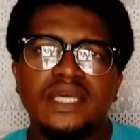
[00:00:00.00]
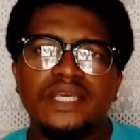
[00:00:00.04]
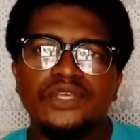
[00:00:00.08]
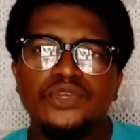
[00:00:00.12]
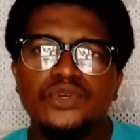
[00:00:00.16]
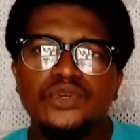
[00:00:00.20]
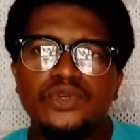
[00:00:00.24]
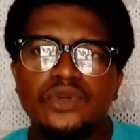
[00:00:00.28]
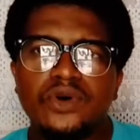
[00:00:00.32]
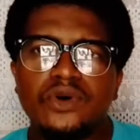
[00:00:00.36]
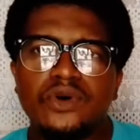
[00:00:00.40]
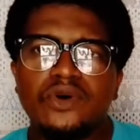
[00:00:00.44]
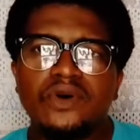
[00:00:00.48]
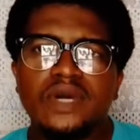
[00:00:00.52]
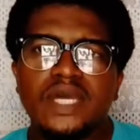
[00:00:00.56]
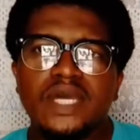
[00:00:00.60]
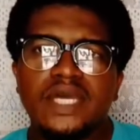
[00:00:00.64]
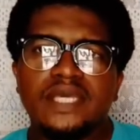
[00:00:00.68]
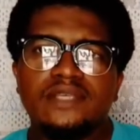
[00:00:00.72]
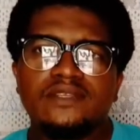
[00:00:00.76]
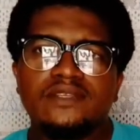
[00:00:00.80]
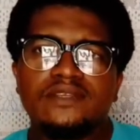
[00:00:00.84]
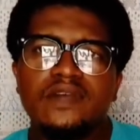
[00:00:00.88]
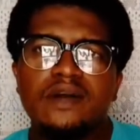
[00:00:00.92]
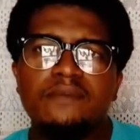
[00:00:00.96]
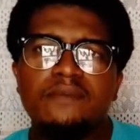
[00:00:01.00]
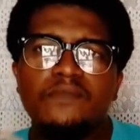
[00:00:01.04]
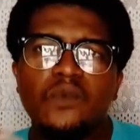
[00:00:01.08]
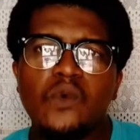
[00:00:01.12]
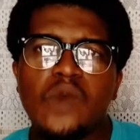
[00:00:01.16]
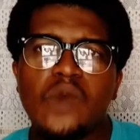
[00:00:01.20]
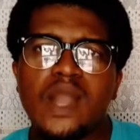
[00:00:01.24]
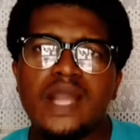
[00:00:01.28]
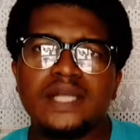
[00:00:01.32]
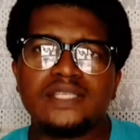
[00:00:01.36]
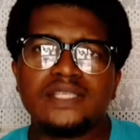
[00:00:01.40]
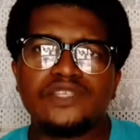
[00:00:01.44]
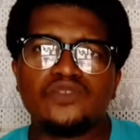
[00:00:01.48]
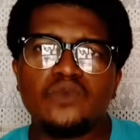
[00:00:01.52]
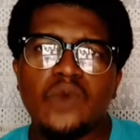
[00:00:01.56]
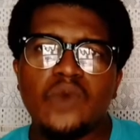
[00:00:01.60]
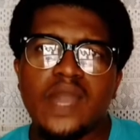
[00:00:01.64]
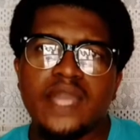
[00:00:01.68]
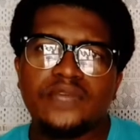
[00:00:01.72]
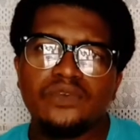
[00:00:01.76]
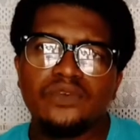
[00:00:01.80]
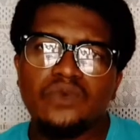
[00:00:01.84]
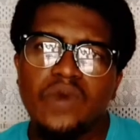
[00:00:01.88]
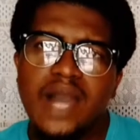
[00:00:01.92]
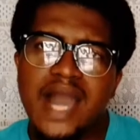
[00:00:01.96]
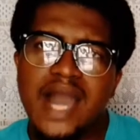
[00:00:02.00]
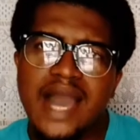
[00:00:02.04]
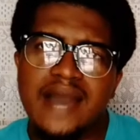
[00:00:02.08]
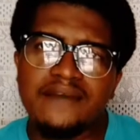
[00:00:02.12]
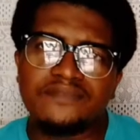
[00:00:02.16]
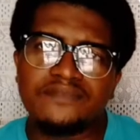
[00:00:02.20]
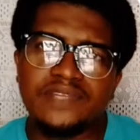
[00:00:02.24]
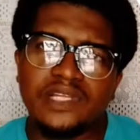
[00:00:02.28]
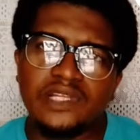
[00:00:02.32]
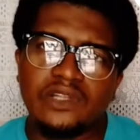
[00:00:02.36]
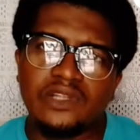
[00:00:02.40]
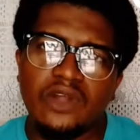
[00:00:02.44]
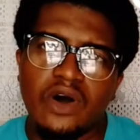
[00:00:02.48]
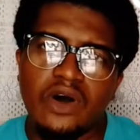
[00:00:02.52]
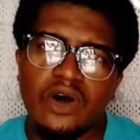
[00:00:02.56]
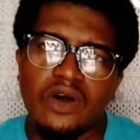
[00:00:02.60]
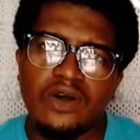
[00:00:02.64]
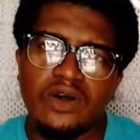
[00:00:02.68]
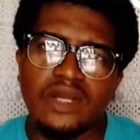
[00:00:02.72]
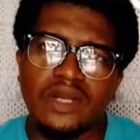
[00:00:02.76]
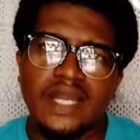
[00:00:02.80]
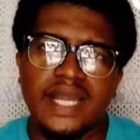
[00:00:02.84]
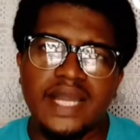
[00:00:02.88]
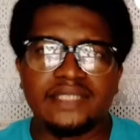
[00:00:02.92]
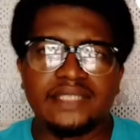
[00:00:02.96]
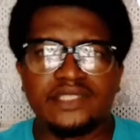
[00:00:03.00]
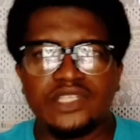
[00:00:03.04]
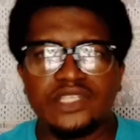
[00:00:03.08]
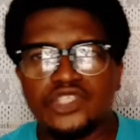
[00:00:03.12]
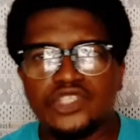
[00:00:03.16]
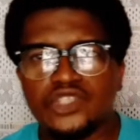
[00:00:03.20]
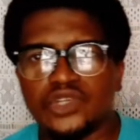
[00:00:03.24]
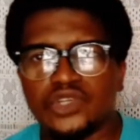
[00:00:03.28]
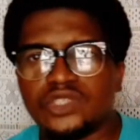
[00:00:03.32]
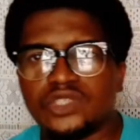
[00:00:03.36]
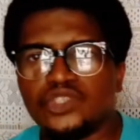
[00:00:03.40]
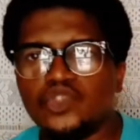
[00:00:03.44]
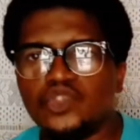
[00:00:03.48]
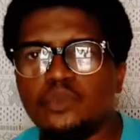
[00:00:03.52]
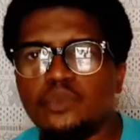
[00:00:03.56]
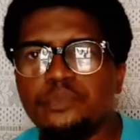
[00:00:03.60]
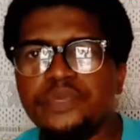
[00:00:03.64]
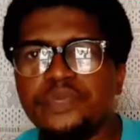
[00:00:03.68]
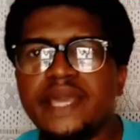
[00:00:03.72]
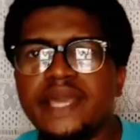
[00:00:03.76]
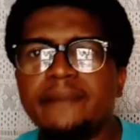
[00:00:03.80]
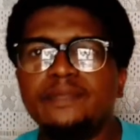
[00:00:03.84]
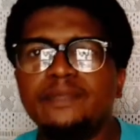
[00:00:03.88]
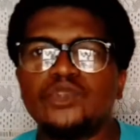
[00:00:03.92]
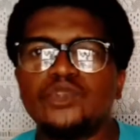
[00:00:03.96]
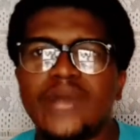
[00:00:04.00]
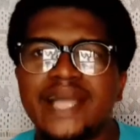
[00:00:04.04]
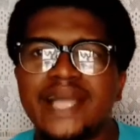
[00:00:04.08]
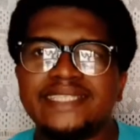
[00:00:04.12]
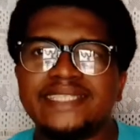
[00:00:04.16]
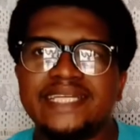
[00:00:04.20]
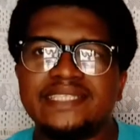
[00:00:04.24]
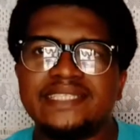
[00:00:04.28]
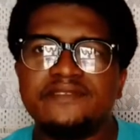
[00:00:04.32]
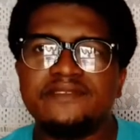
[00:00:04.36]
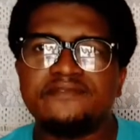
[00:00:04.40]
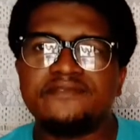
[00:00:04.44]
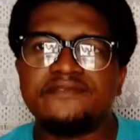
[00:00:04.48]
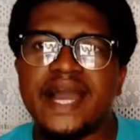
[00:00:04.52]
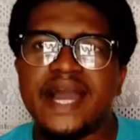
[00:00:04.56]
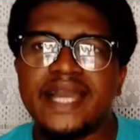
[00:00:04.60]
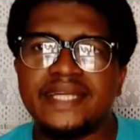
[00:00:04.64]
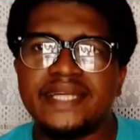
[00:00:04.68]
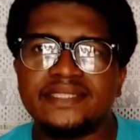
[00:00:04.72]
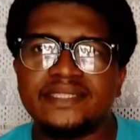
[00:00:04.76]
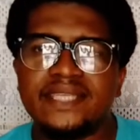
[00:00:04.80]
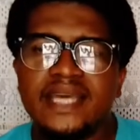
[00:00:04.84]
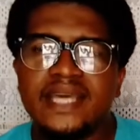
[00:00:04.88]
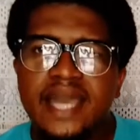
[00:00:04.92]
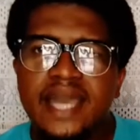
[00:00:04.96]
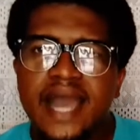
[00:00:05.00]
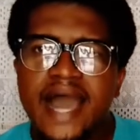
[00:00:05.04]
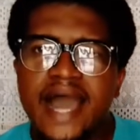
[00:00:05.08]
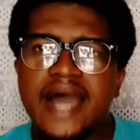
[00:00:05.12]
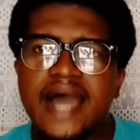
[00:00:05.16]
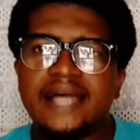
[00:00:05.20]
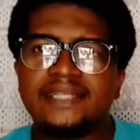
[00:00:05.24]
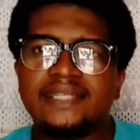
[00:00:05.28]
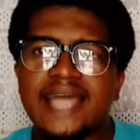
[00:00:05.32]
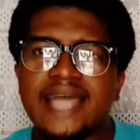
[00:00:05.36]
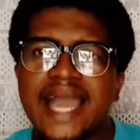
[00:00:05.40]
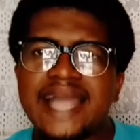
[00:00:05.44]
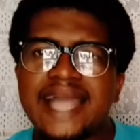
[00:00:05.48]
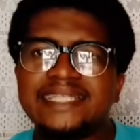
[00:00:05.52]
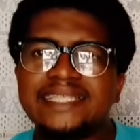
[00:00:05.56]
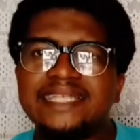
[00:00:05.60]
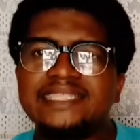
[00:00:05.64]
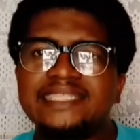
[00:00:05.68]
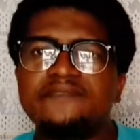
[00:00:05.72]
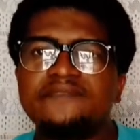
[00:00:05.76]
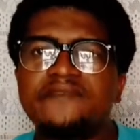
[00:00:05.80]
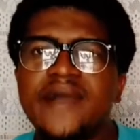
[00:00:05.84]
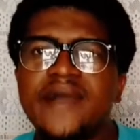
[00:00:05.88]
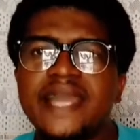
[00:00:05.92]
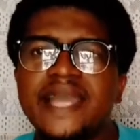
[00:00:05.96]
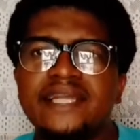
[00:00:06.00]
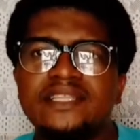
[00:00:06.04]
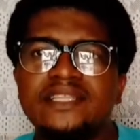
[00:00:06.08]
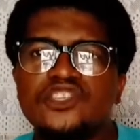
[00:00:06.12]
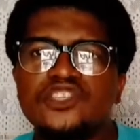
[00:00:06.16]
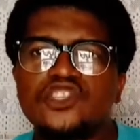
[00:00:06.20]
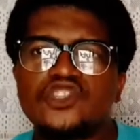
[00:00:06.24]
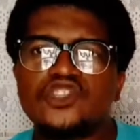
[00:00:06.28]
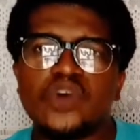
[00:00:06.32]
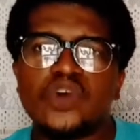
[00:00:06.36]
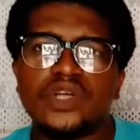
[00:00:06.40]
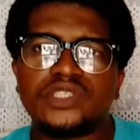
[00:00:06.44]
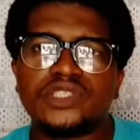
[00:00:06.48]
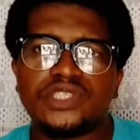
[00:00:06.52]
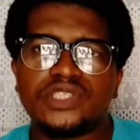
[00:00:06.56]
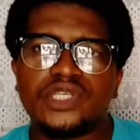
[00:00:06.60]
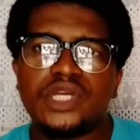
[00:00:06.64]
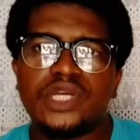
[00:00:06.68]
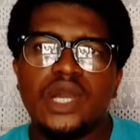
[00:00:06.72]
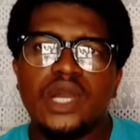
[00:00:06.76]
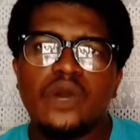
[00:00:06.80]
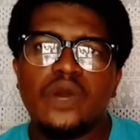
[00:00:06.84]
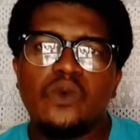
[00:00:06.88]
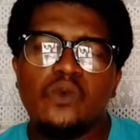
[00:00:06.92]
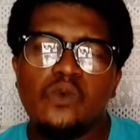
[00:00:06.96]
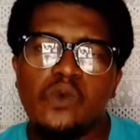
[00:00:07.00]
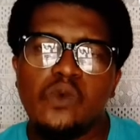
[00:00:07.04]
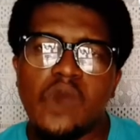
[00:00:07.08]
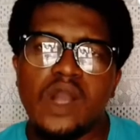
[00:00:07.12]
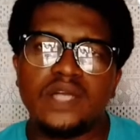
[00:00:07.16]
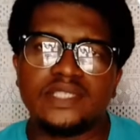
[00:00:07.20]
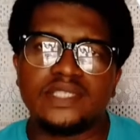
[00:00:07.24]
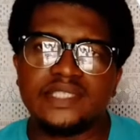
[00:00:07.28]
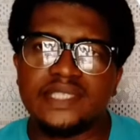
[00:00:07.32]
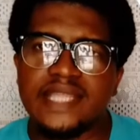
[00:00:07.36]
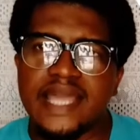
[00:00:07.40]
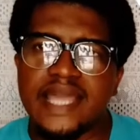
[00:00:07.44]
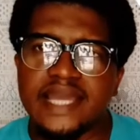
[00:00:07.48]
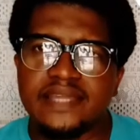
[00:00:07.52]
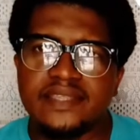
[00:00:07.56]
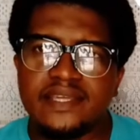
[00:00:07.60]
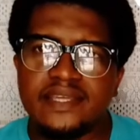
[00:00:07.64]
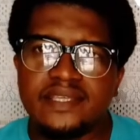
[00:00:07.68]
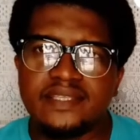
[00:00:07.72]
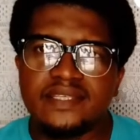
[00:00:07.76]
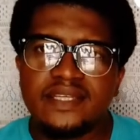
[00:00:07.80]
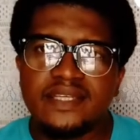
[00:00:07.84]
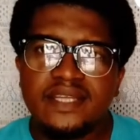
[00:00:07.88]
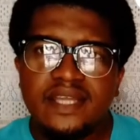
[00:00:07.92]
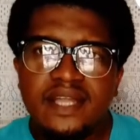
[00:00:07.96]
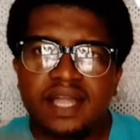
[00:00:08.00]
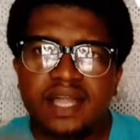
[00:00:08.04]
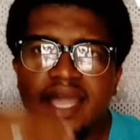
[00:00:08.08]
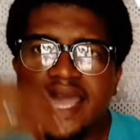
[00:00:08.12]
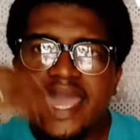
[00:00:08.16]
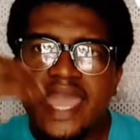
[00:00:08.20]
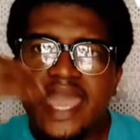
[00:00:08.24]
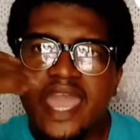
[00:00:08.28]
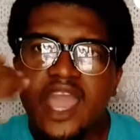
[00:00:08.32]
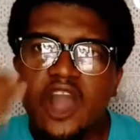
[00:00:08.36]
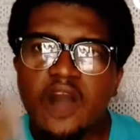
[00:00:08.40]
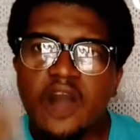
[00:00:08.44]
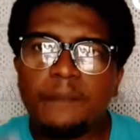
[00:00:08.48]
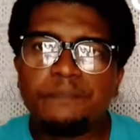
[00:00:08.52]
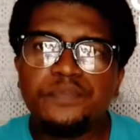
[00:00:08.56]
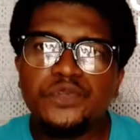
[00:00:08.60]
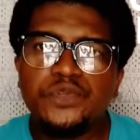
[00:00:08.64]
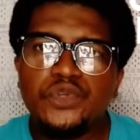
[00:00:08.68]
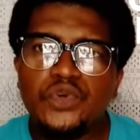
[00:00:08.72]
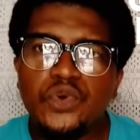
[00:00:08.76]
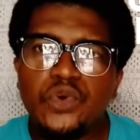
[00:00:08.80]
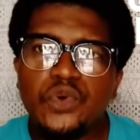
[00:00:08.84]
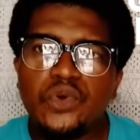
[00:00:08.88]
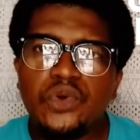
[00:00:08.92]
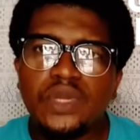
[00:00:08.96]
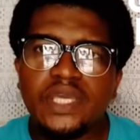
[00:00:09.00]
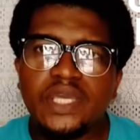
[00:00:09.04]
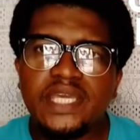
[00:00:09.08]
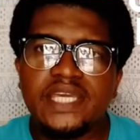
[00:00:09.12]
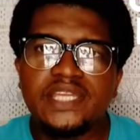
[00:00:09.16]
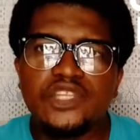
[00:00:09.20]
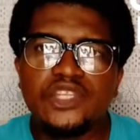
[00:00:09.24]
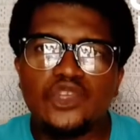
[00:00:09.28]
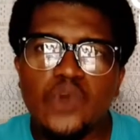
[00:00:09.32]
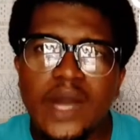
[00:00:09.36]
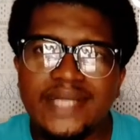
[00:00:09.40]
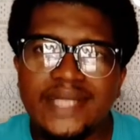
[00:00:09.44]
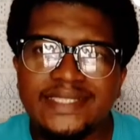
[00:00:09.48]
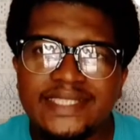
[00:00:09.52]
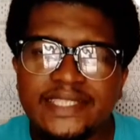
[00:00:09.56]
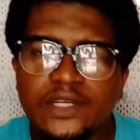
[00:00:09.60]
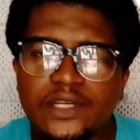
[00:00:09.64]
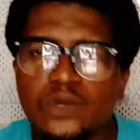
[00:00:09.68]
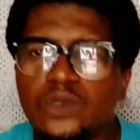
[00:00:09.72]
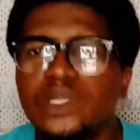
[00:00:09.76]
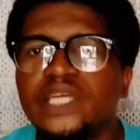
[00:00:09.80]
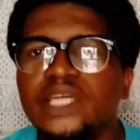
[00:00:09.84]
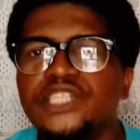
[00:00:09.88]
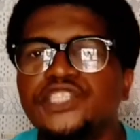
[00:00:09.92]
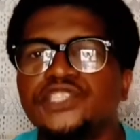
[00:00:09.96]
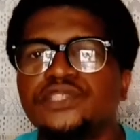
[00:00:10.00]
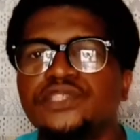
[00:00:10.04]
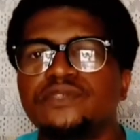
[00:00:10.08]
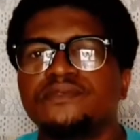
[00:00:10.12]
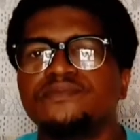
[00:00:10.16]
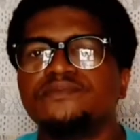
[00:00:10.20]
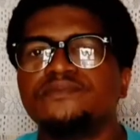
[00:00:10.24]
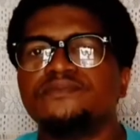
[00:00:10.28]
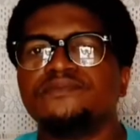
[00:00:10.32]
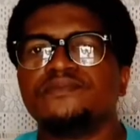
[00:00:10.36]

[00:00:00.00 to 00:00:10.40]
You know, some words where you have the long and the short, you'll be able to identify it. And identifying such words like this help you in your articulation.